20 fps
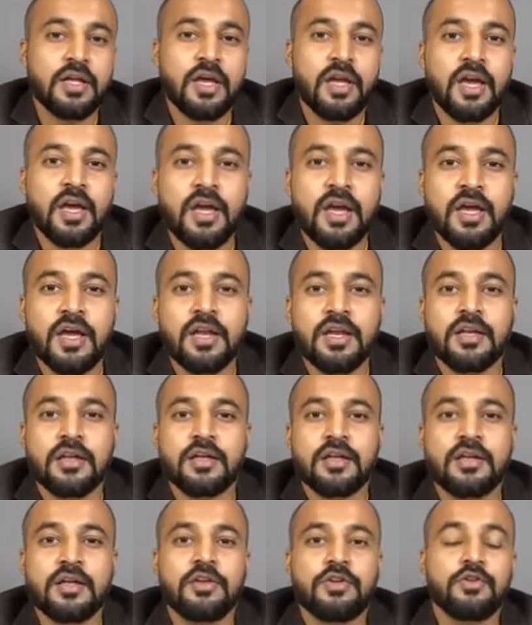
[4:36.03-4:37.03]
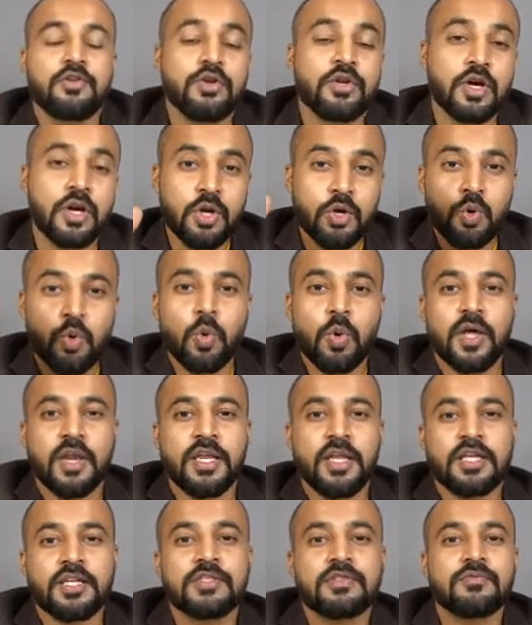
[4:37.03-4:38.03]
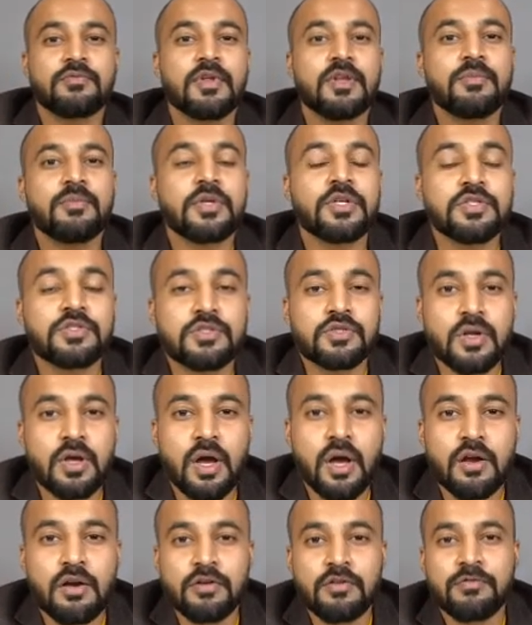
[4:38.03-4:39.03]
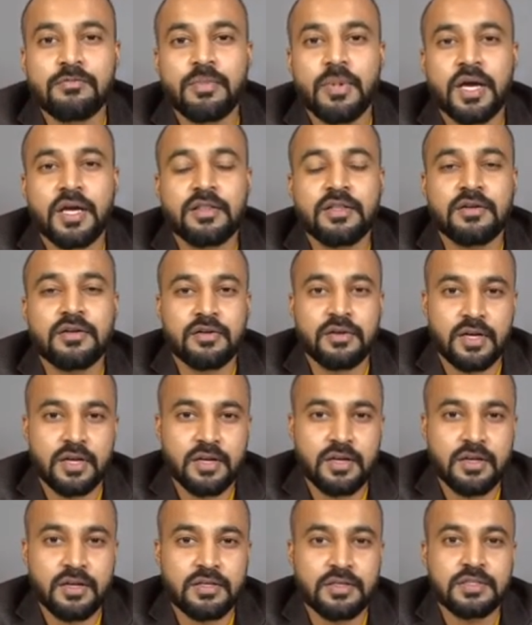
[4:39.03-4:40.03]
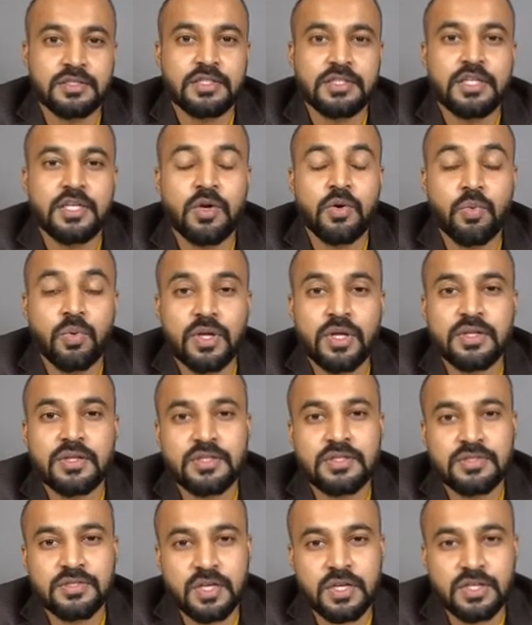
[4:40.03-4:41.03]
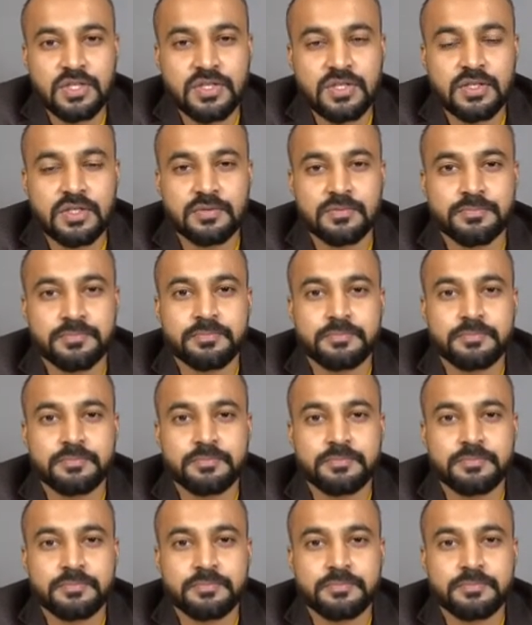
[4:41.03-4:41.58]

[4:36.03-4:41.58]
and your queries will be solved by the trainers during the session.